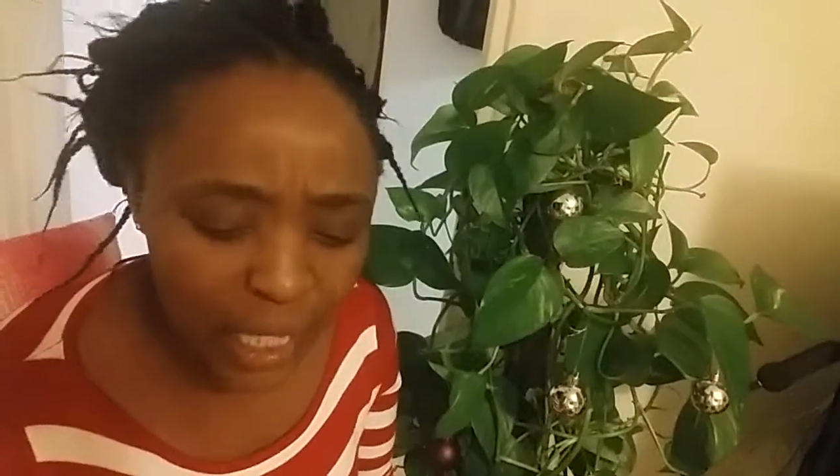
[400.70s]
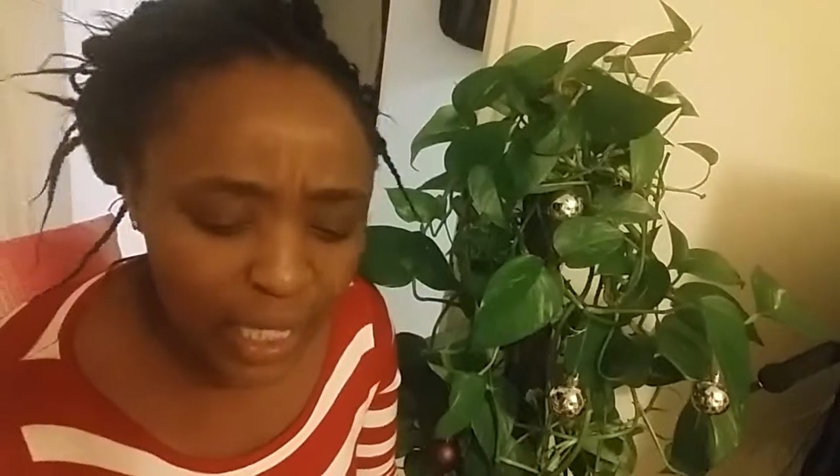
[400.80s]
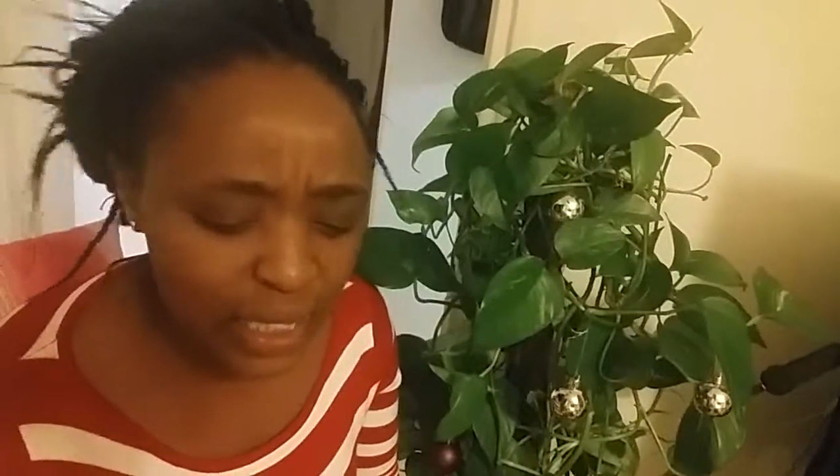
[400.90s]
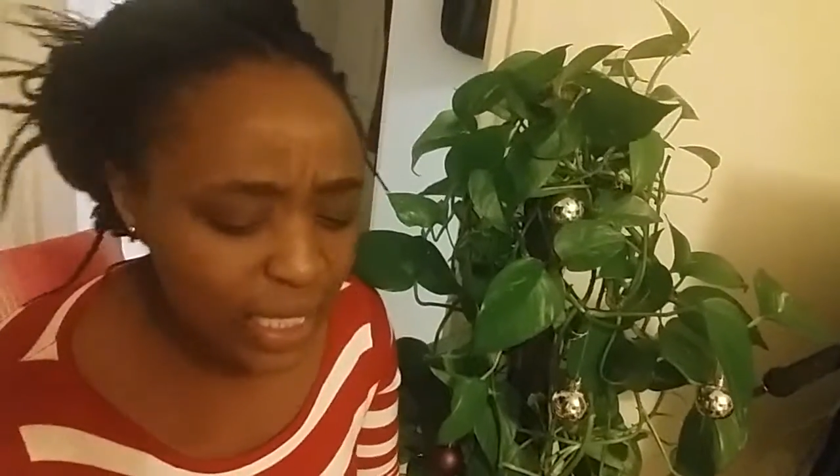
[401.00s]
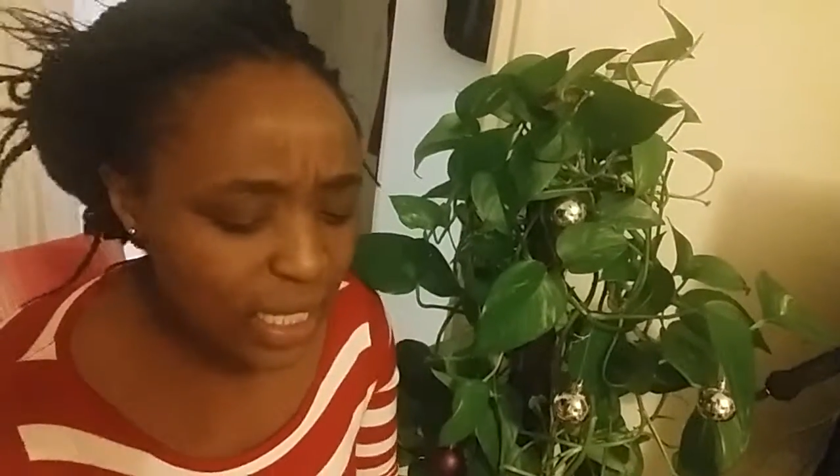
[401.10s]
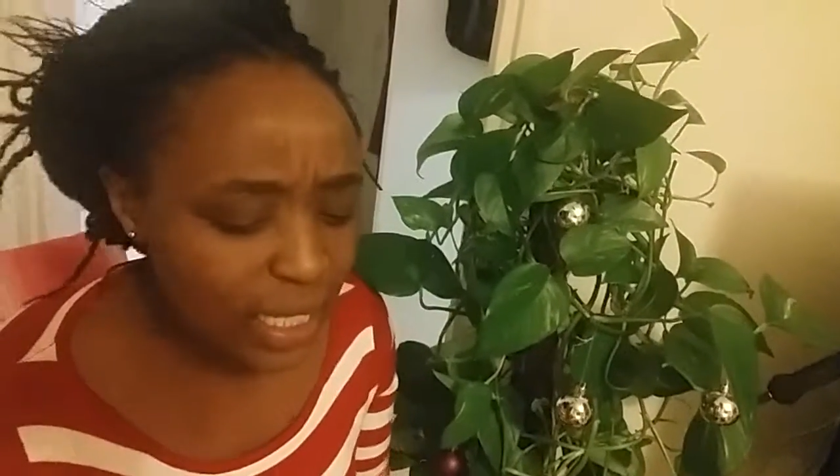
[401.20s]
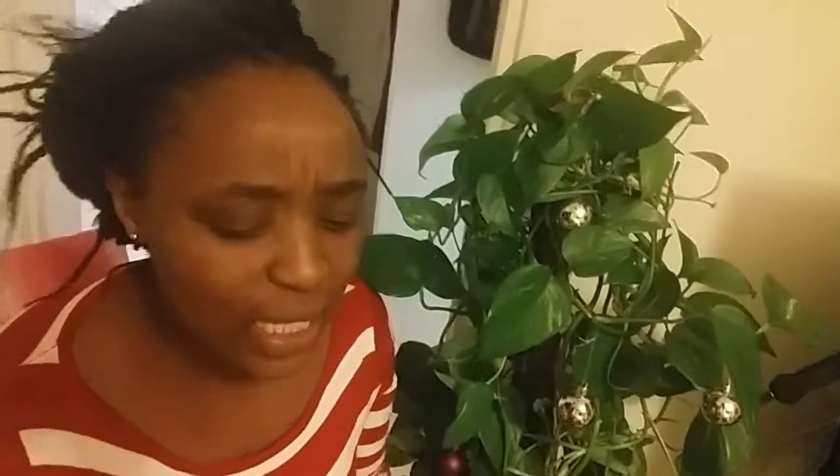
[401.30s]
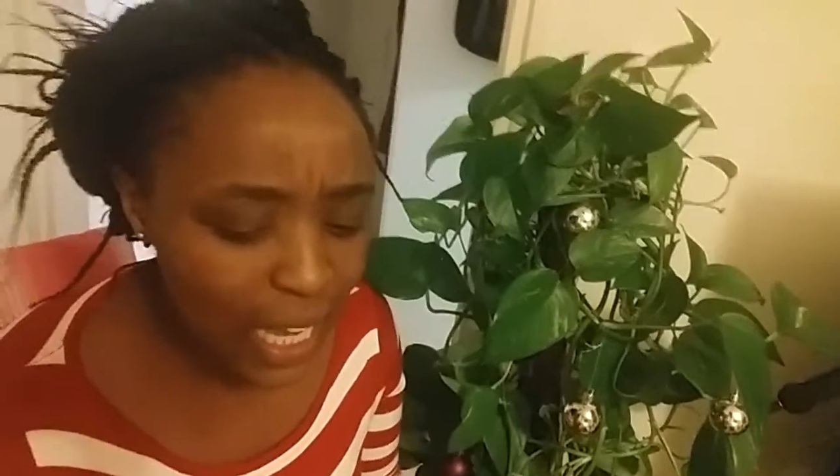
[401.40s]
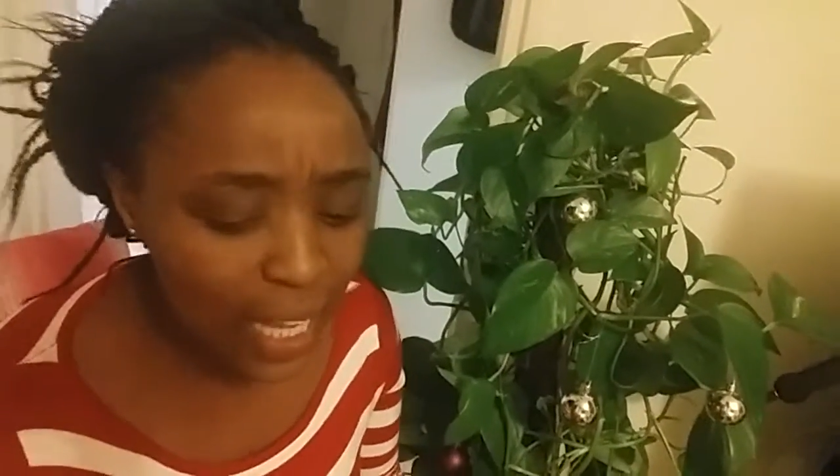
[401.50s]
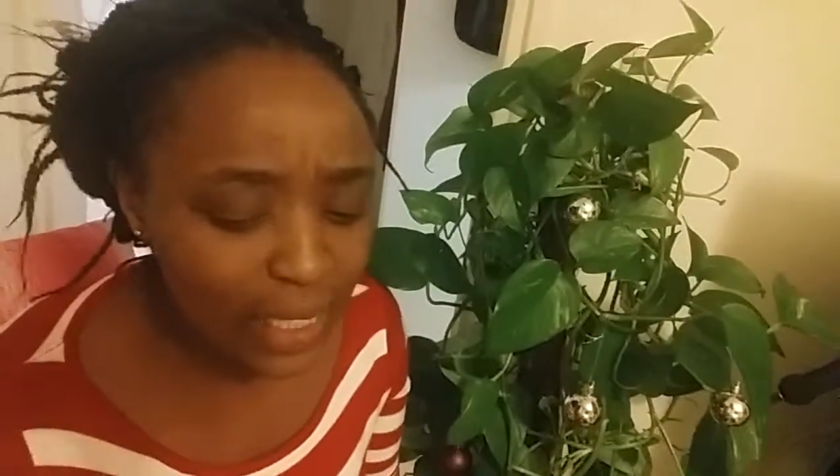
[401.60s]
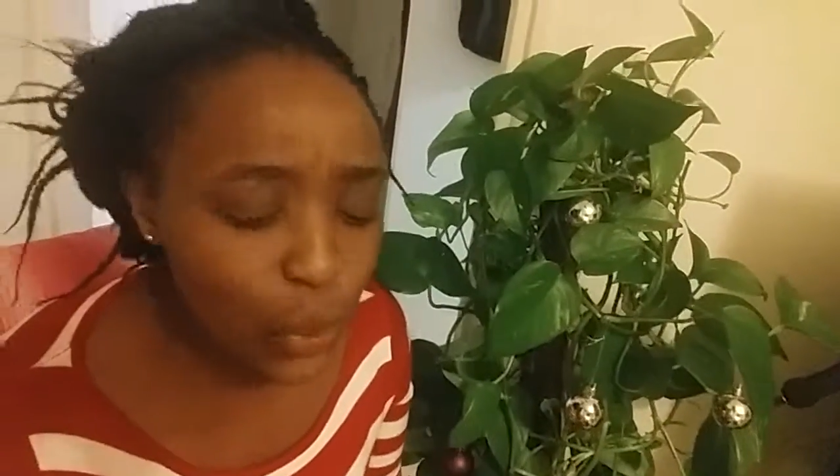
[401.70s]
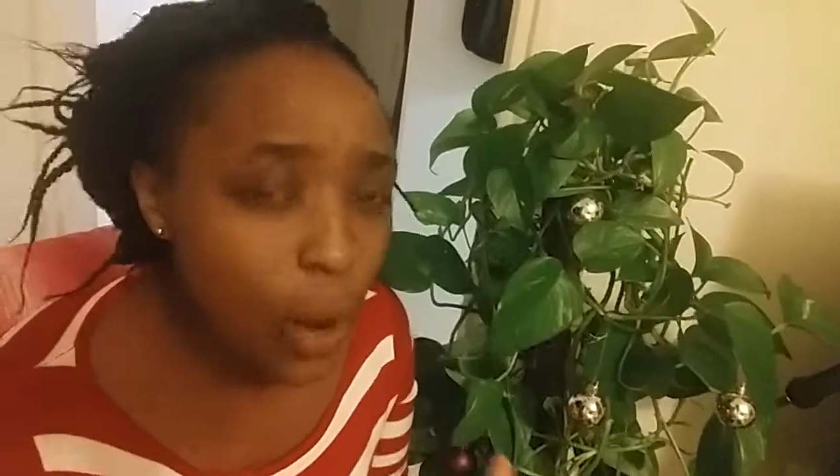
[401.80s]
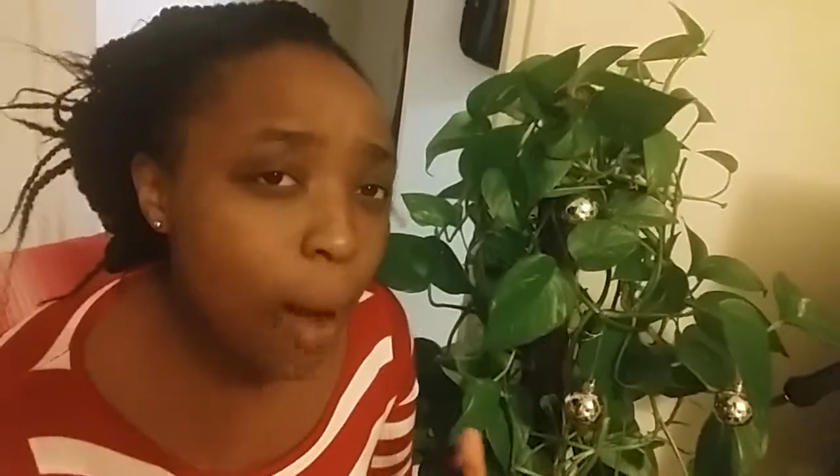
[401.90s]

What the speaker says: let us learn to